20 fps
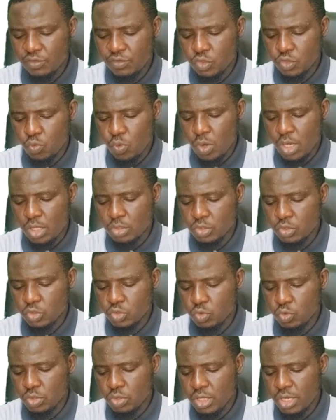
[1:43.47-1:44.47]
that gives you
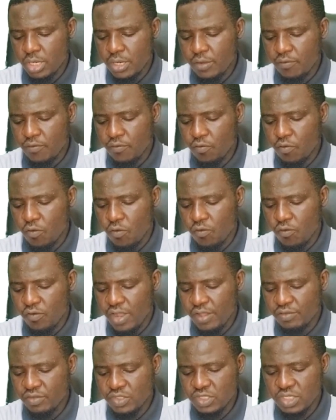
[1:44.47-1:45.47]
1, 2, 3,
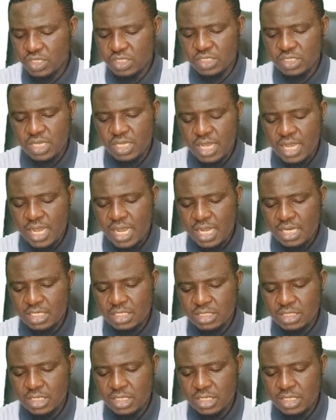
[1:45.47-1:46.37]
4, 5, 6,